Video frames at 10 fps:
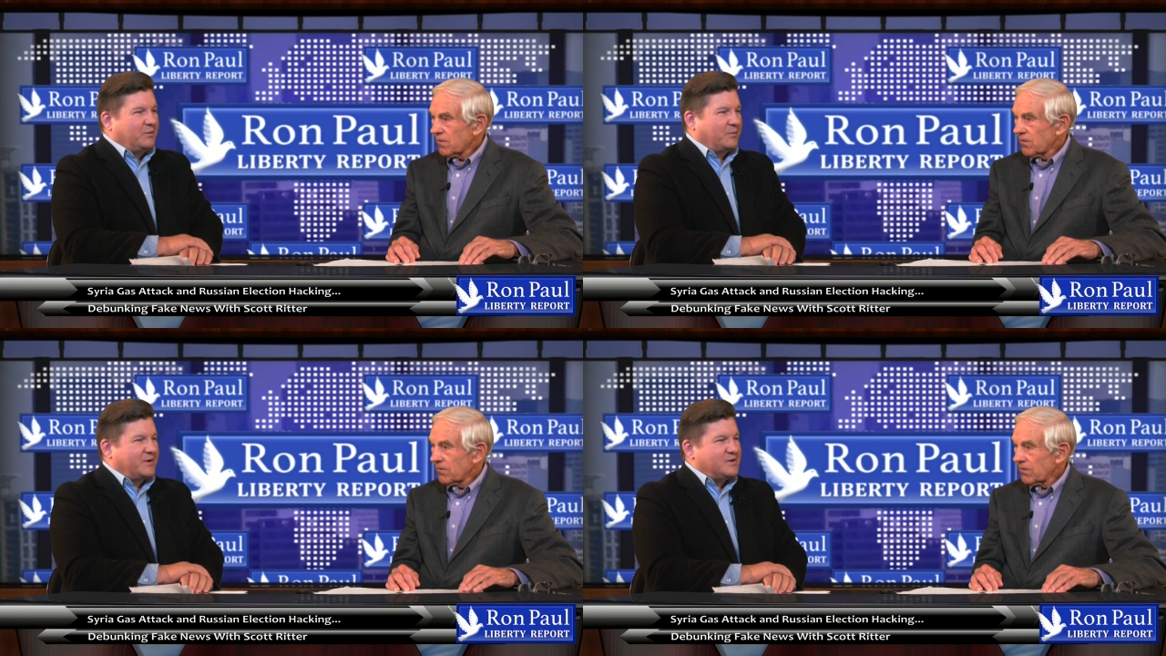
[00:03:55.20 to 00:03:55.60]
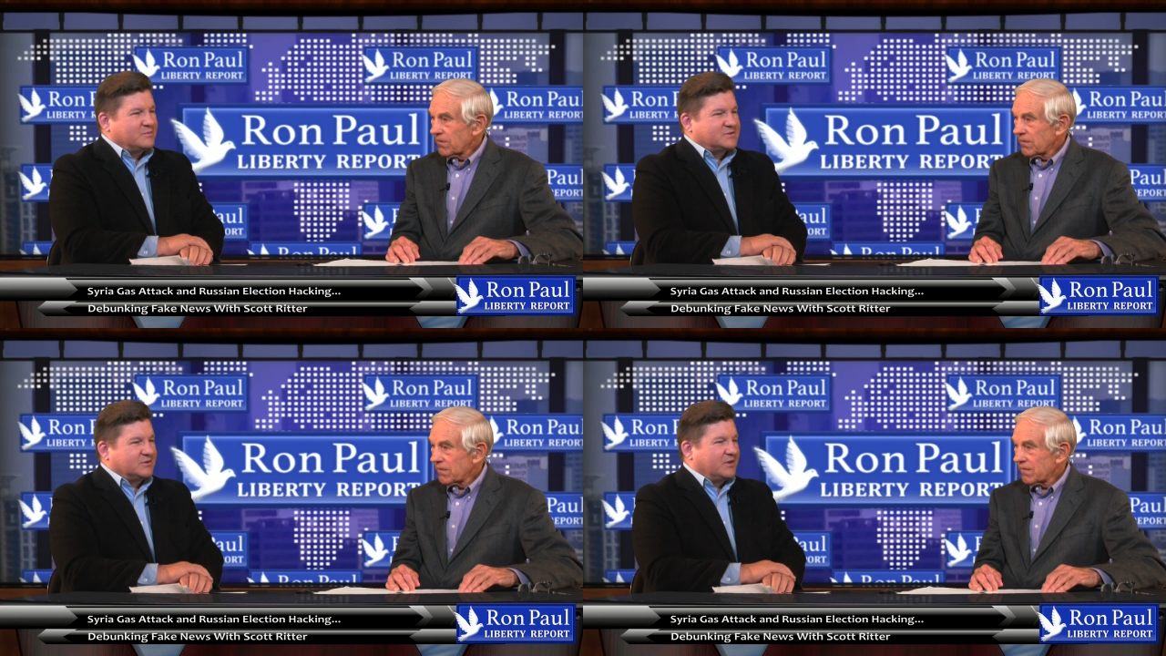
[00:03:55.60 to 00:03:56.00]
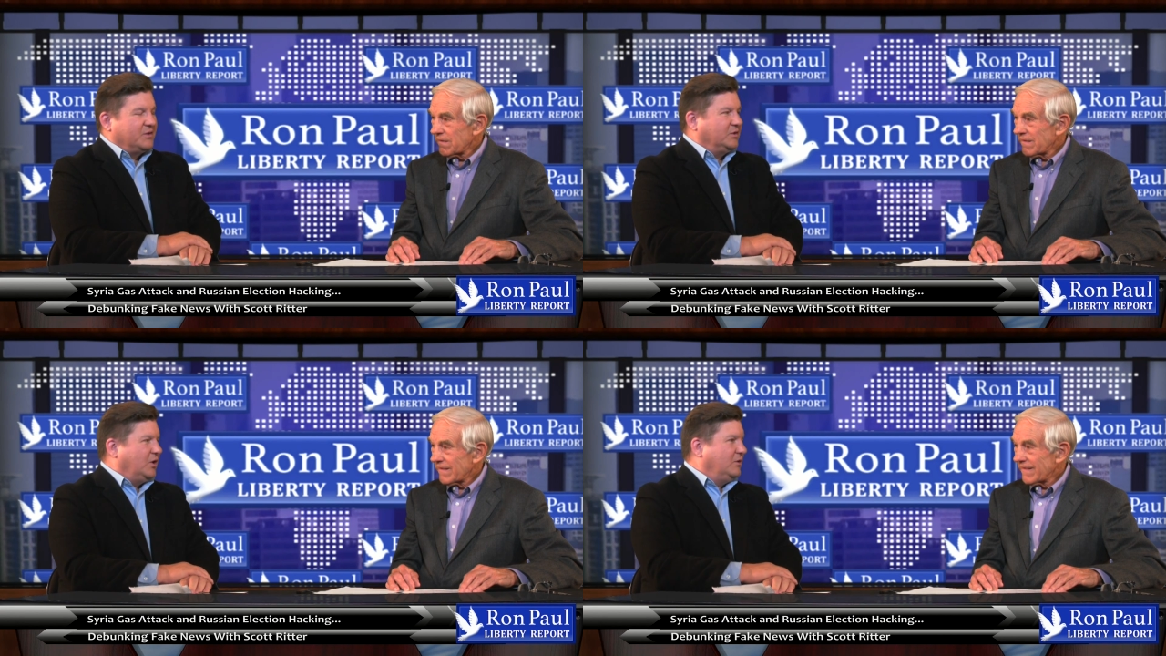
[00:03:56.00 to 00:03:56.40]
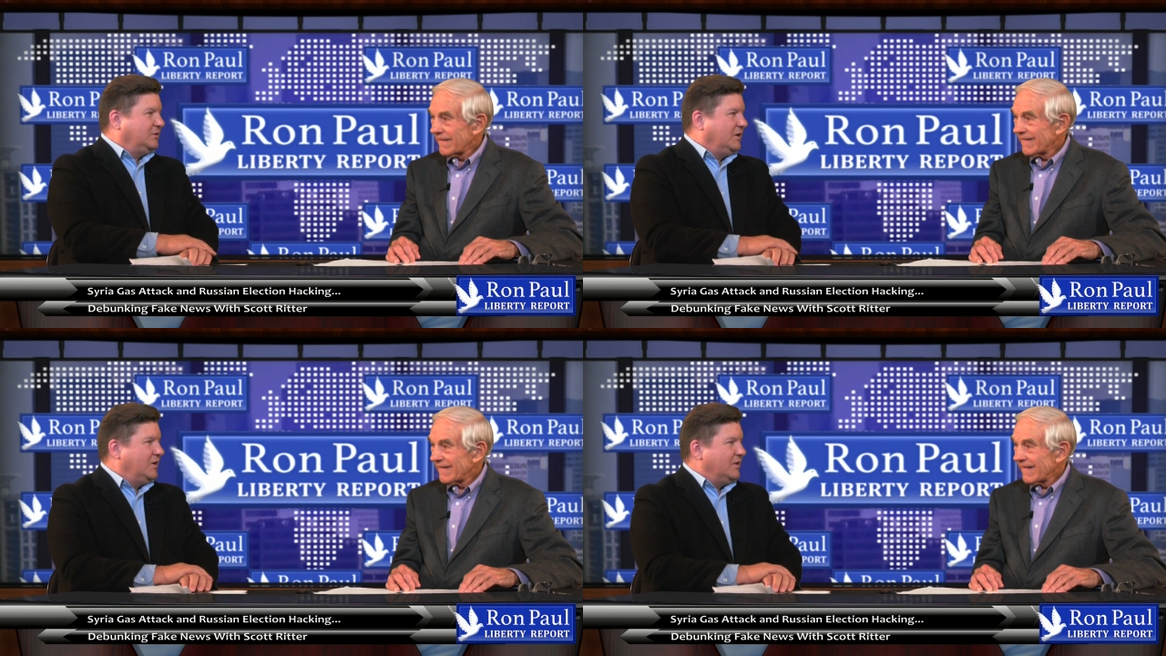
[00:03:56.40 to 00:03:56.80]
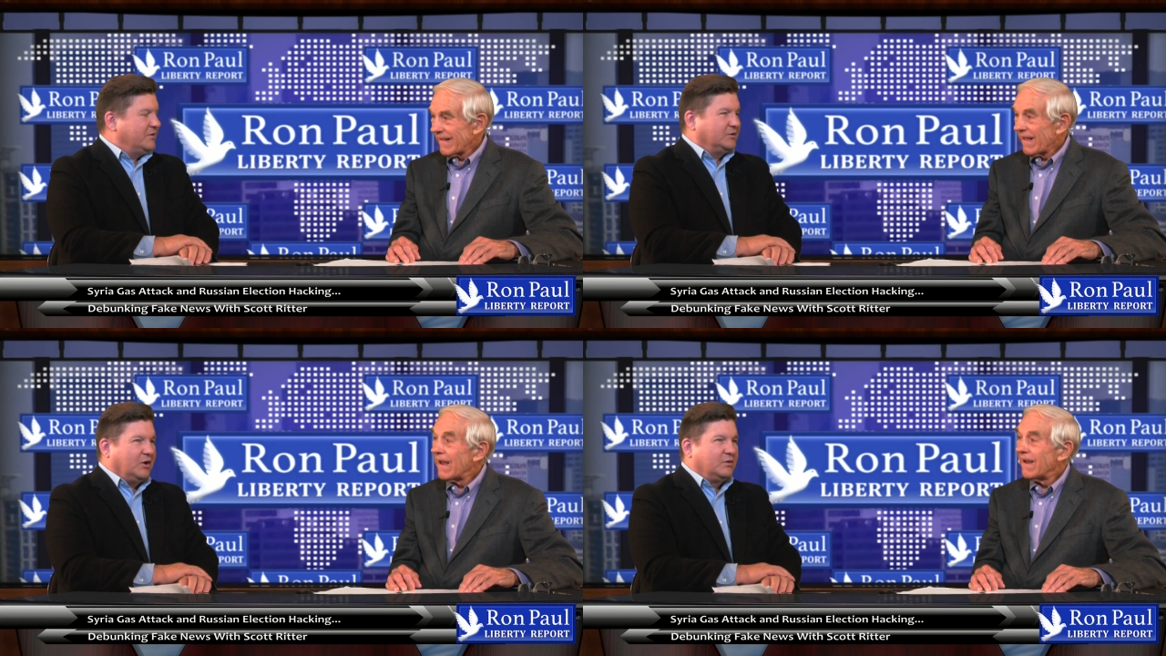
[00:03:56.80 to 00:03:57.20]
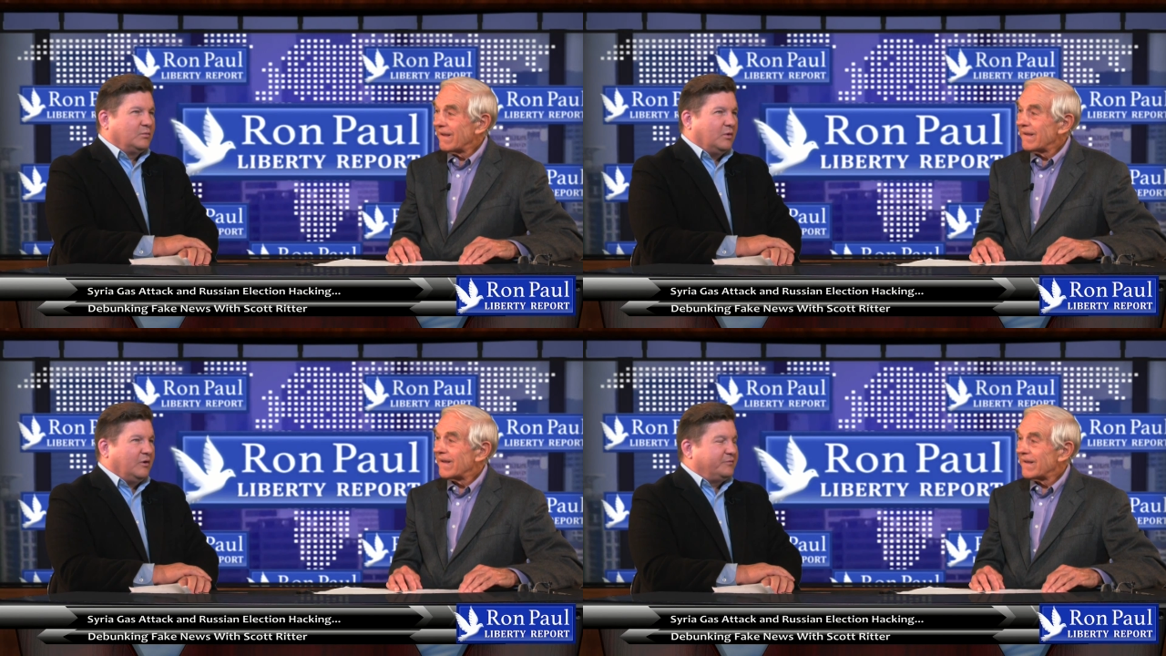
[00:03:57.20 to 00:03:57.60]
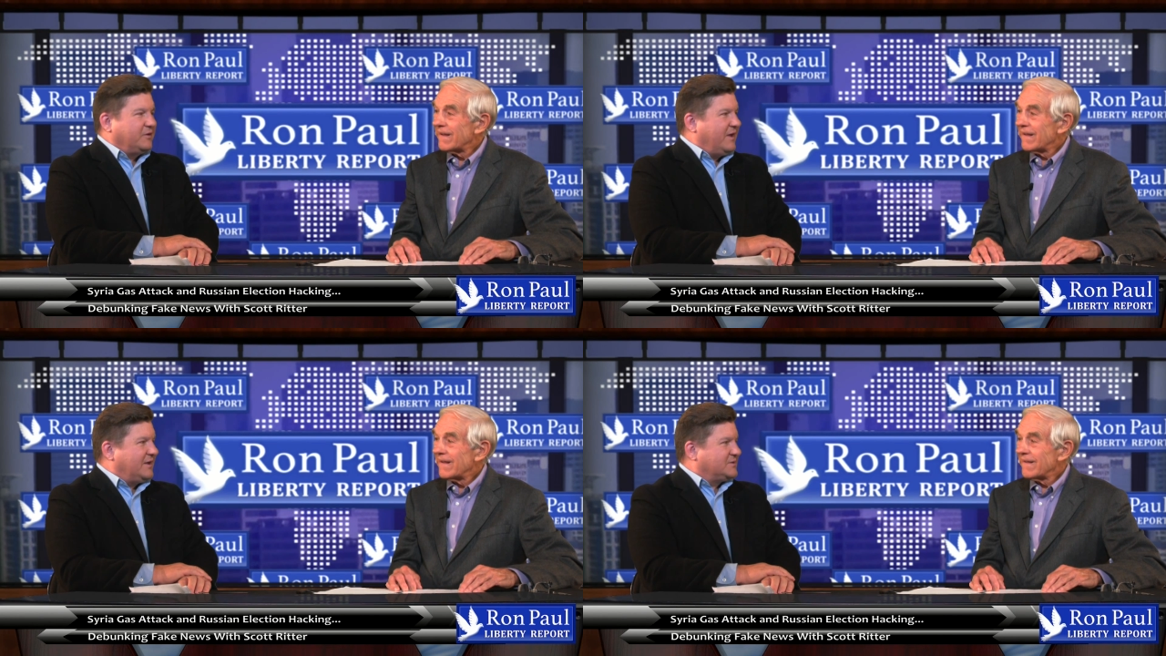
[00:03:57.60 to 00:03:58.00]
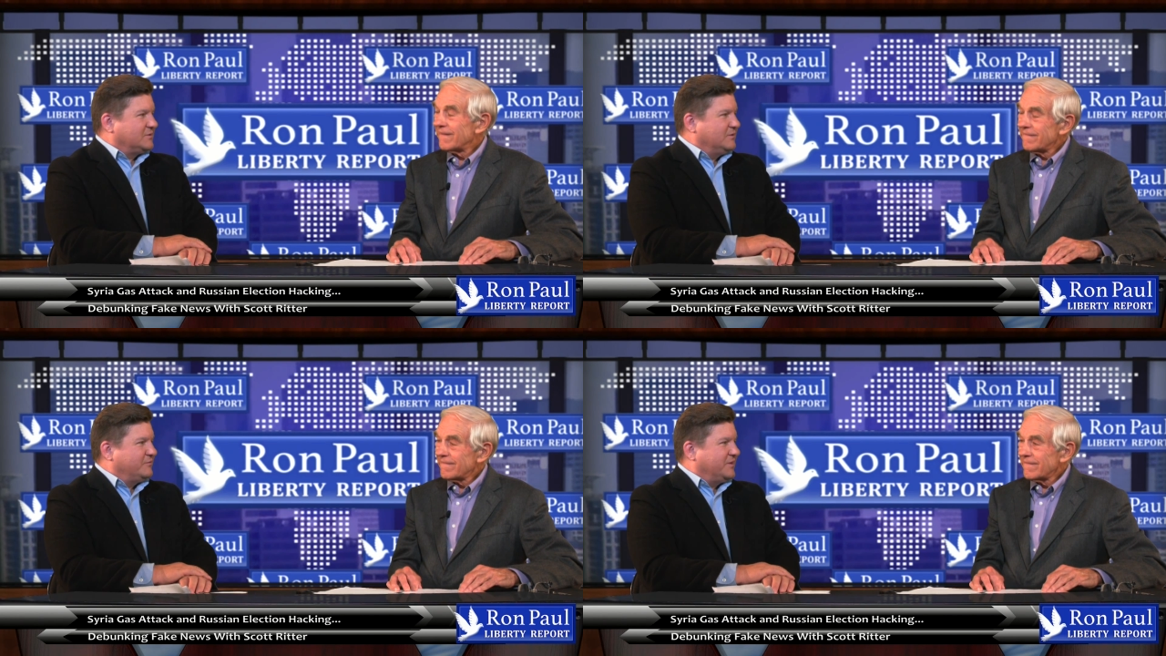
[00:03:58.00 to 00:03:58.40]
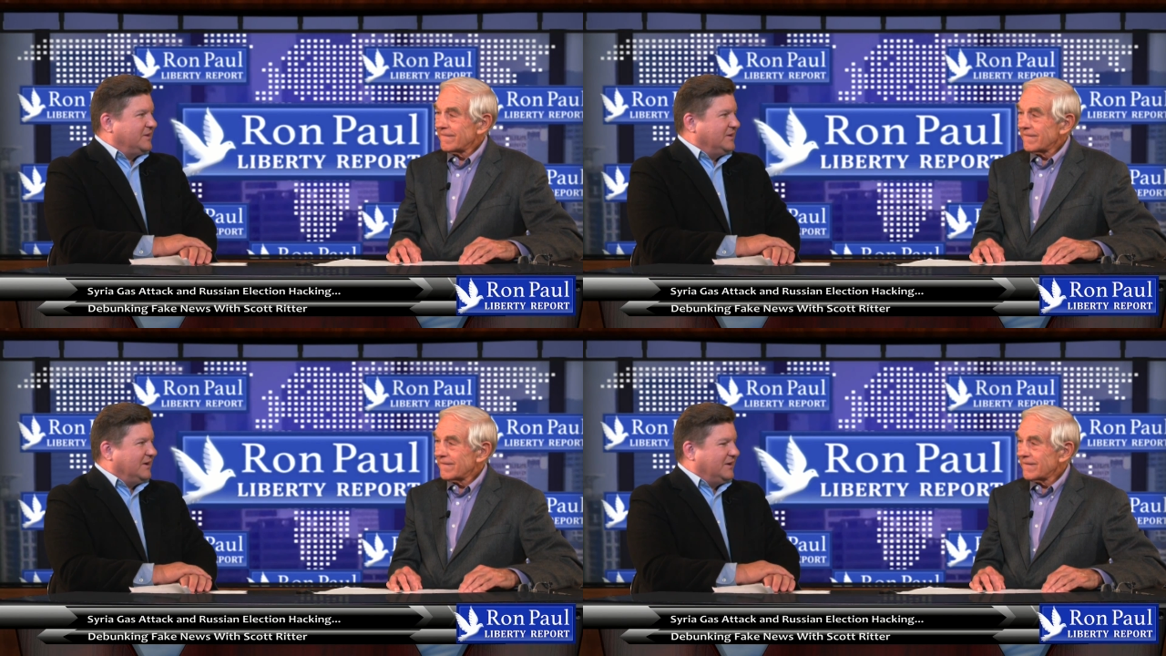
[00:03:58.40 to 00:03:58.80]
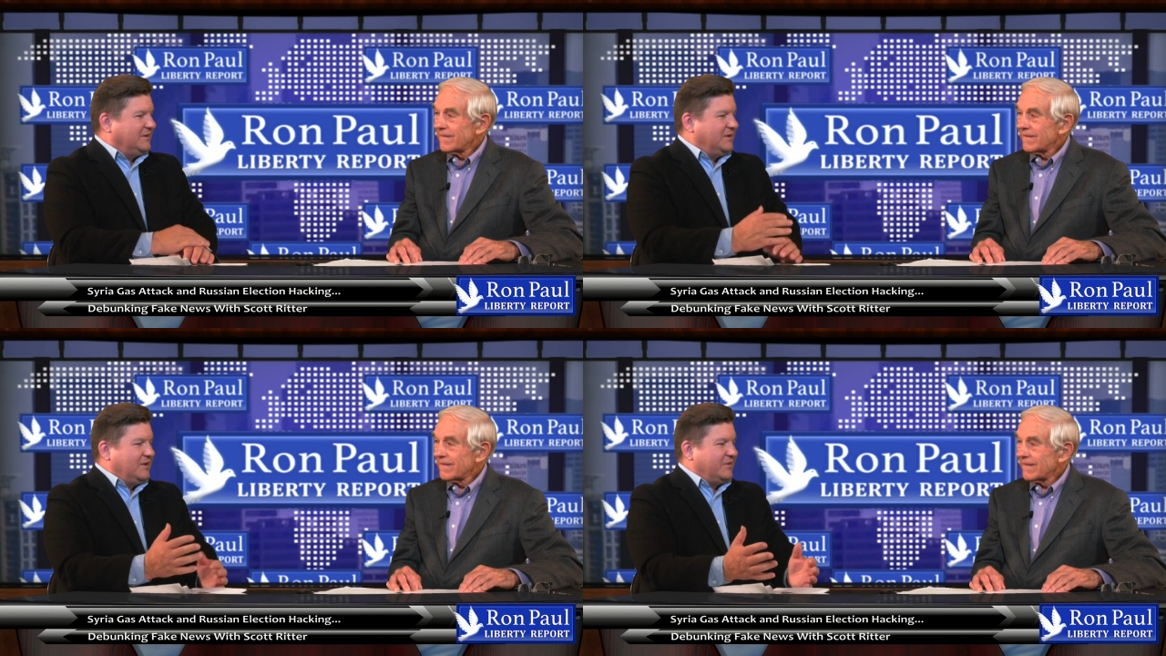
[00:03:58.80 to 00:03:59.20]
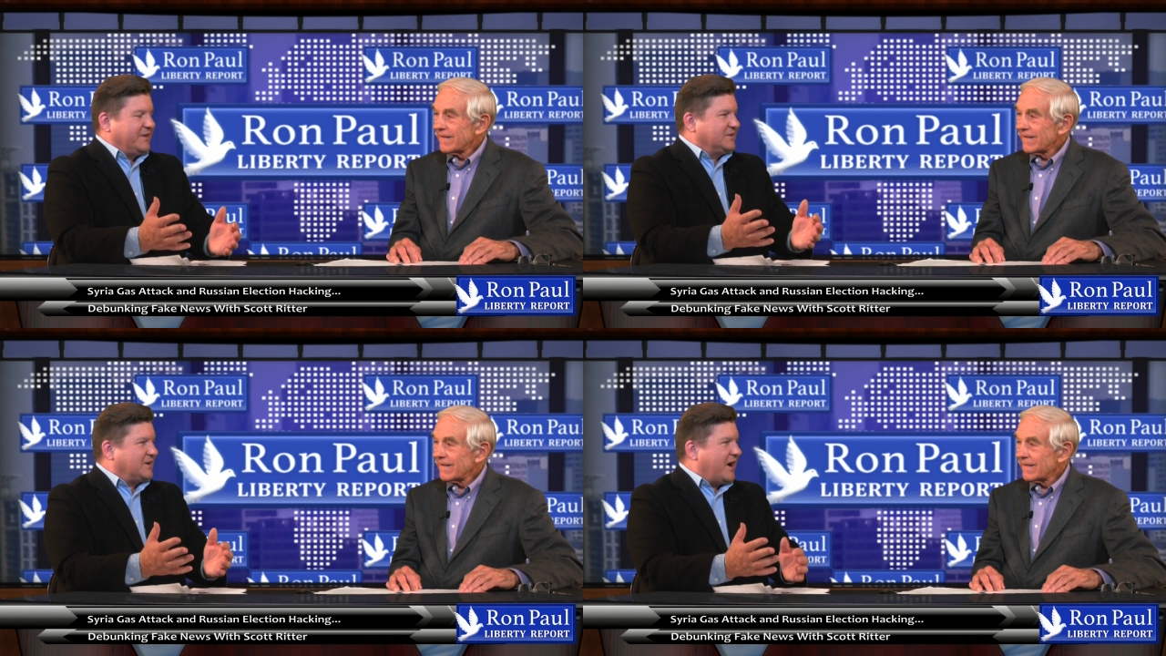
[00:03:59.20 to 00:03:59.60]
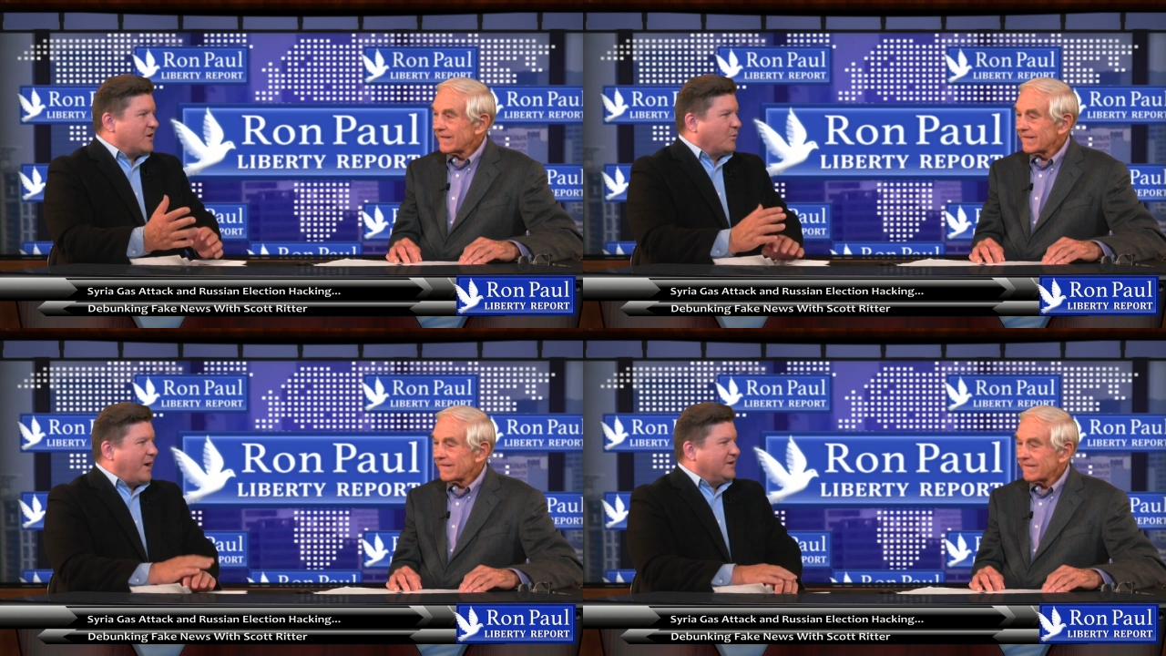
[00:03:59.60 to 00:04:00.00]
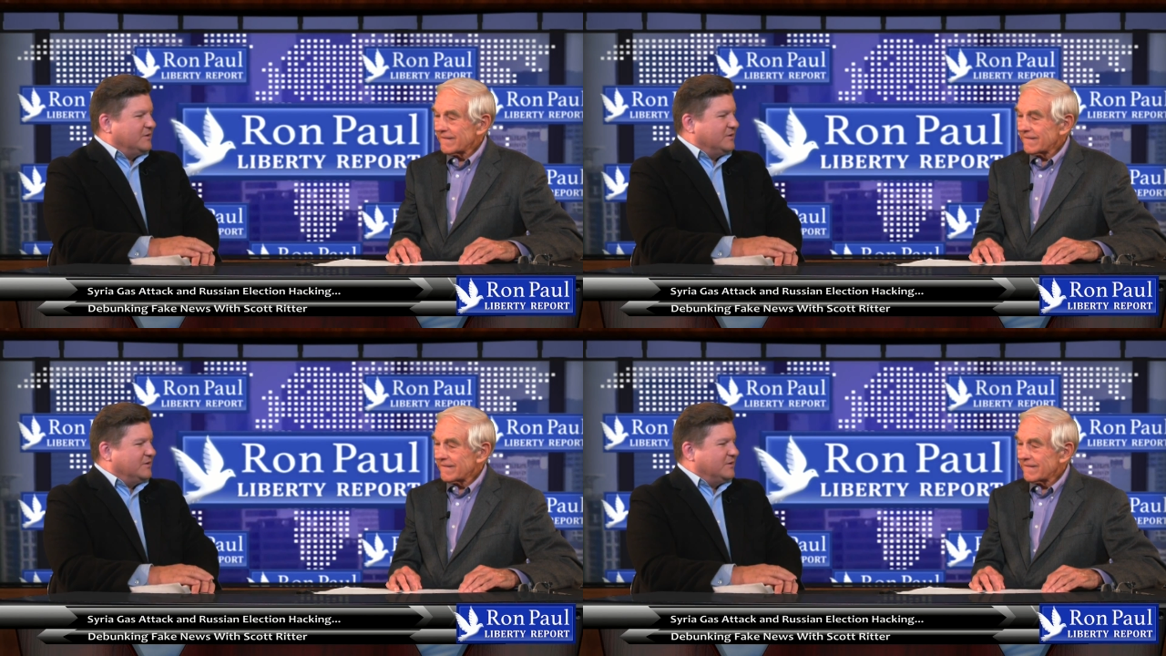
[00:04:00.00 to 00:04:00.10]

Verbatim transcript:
Speaker 1: where you were sort of the lone the lone wolf. You had sort of the uh, the entire weight